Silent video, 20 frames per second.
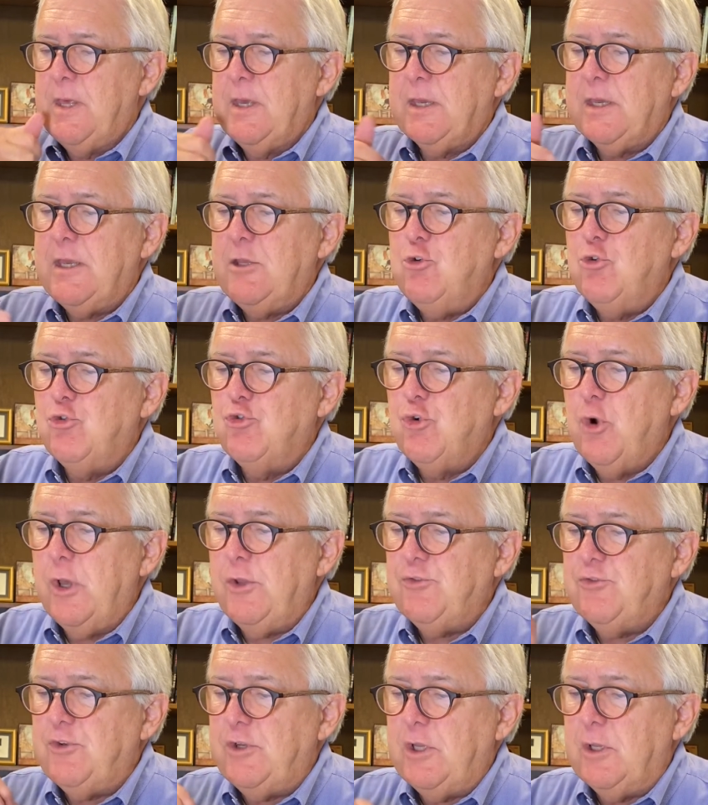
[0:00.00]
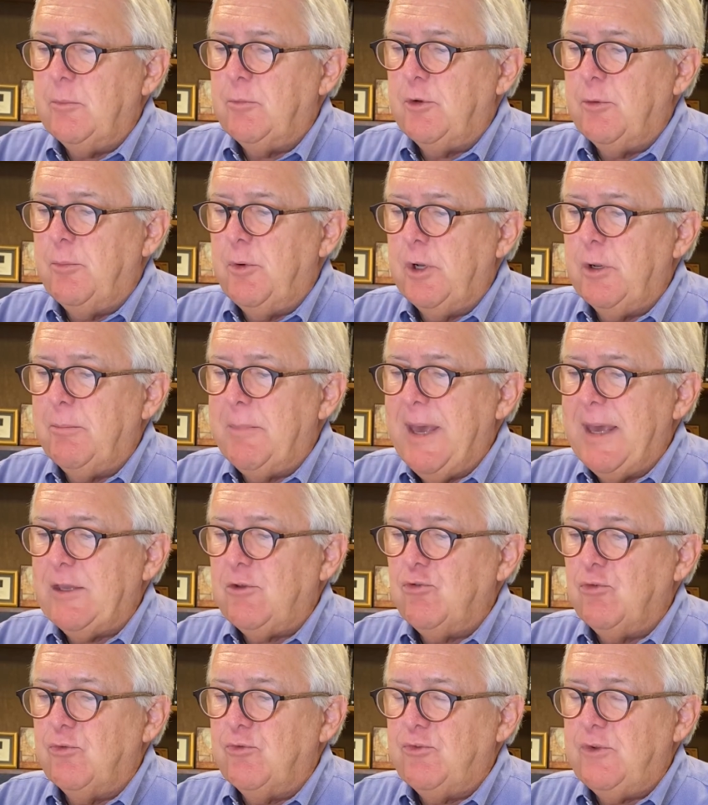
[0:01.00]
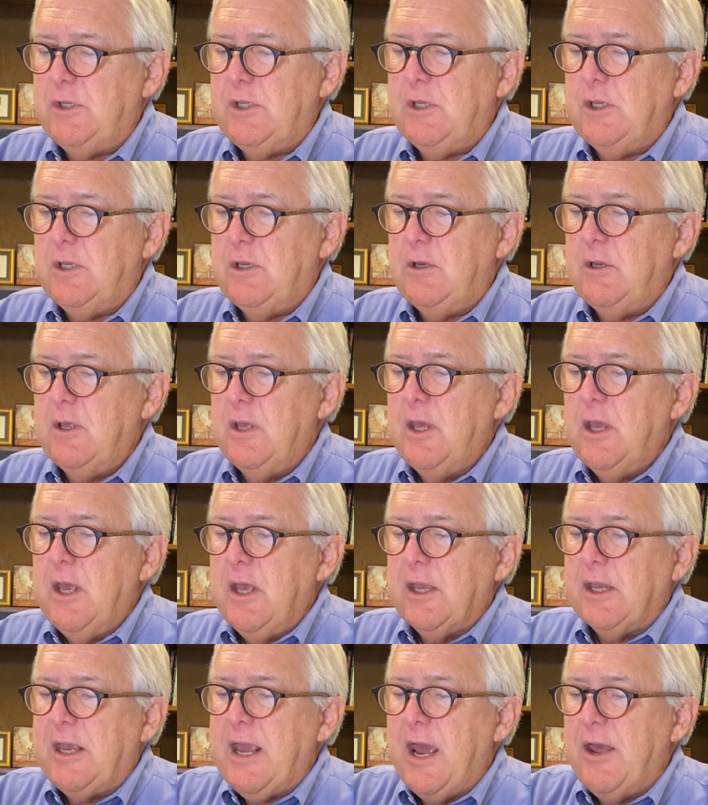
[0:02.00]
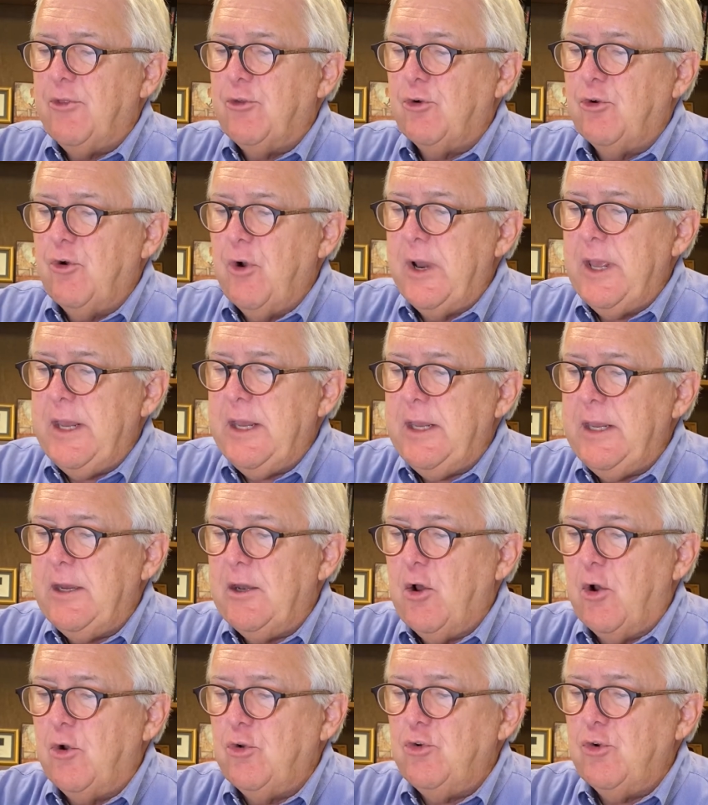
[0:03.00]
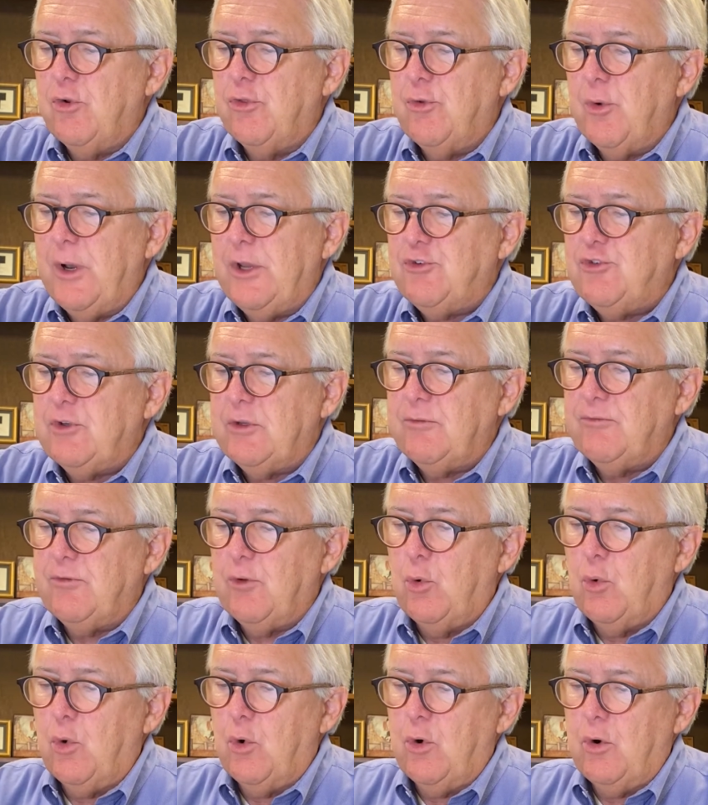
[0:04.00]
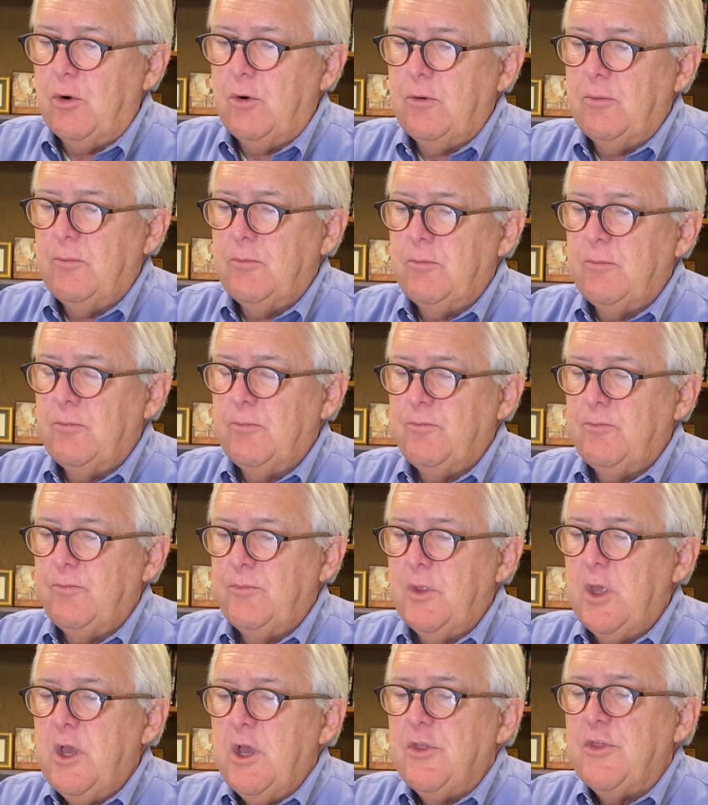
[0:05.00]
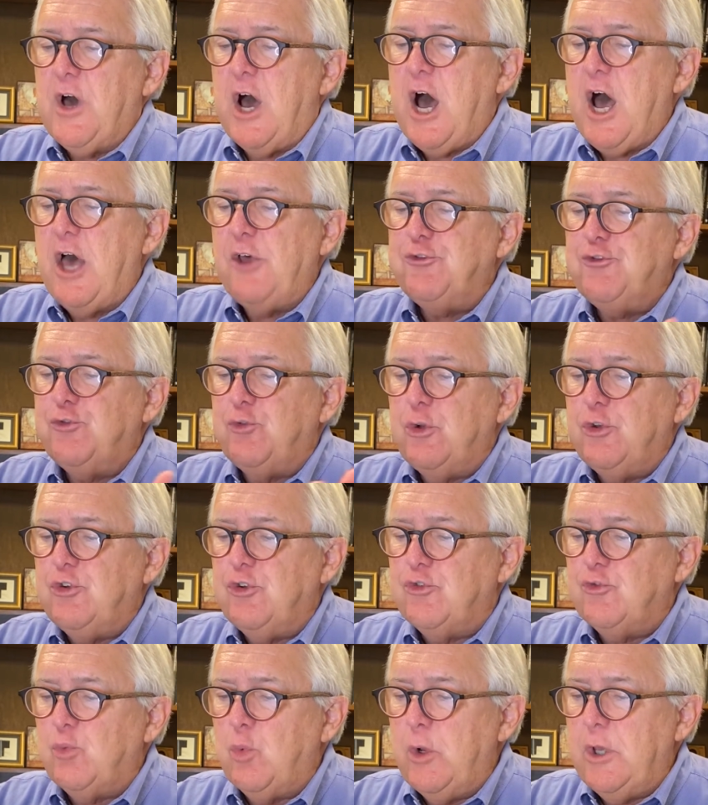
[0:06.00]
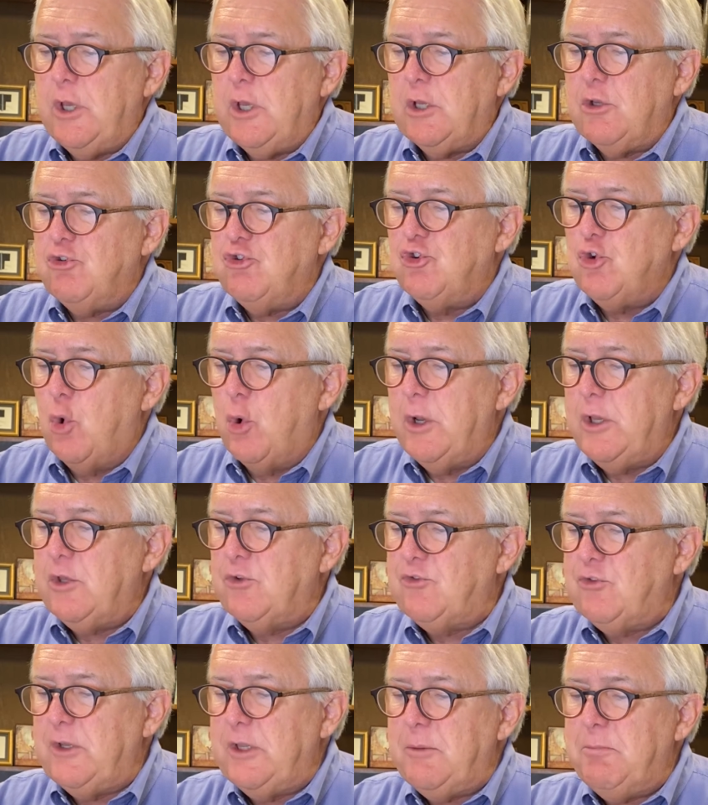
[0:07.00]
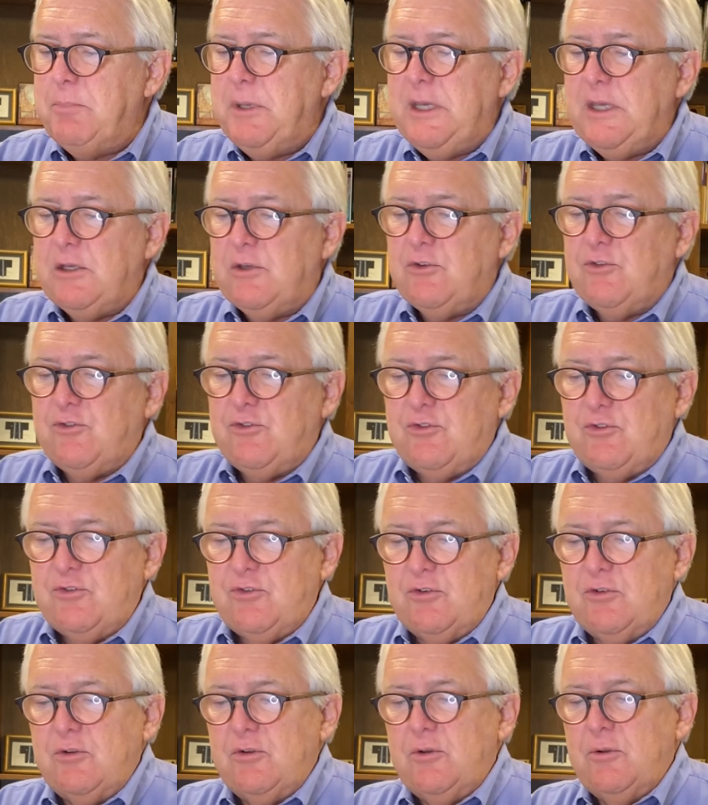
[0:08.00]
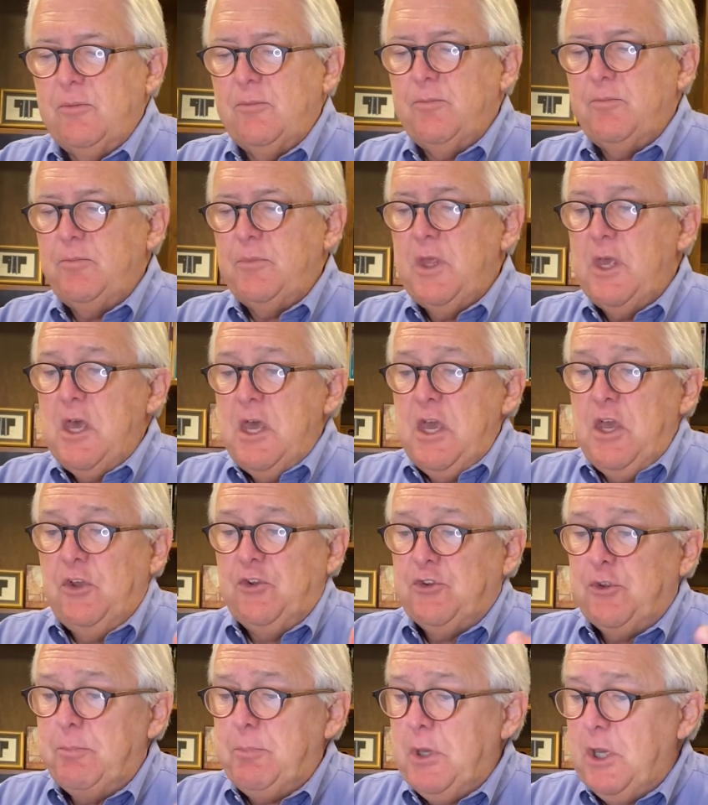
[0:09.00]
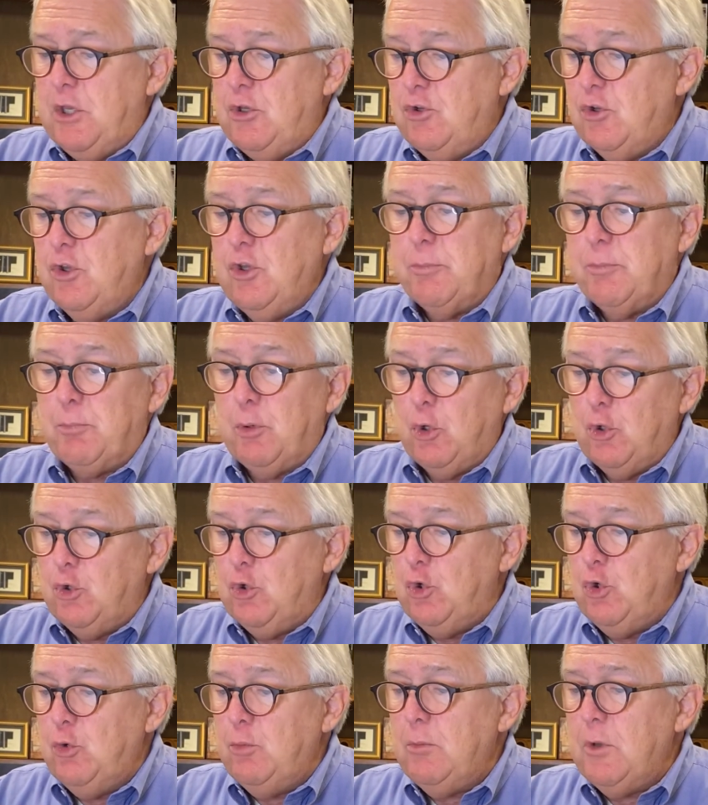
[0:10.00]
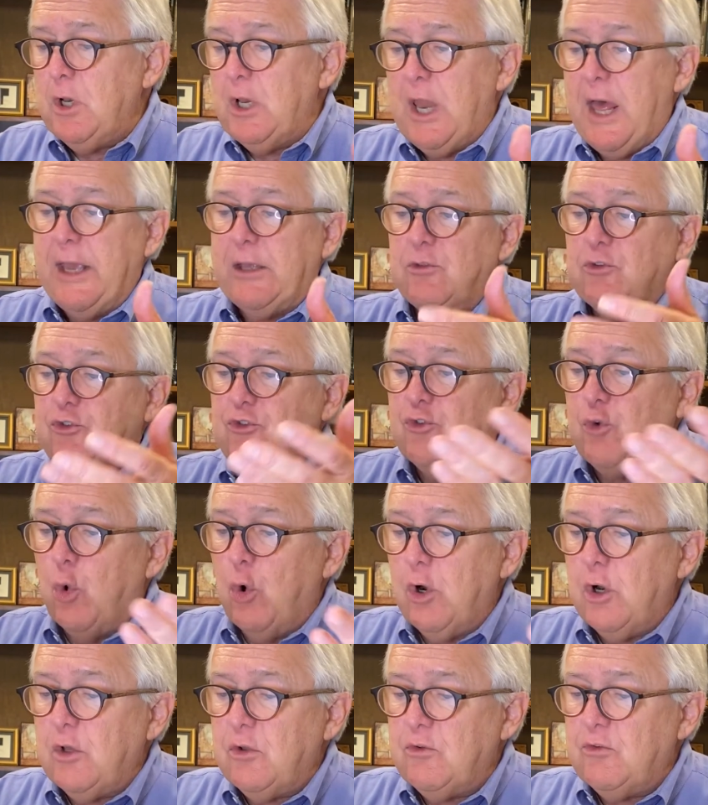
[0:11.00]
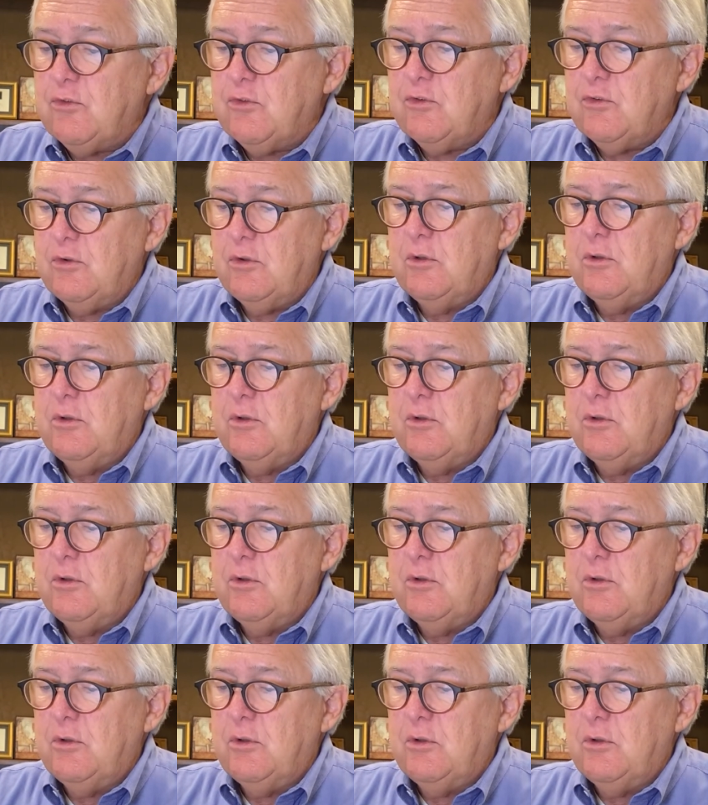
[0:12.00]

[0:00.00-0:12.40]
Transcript: Can you trust him to bring back your seed, gather grain on your threshing floor? The ostrich's wing joyously beats. Is the pinion, the plume, like the stork's?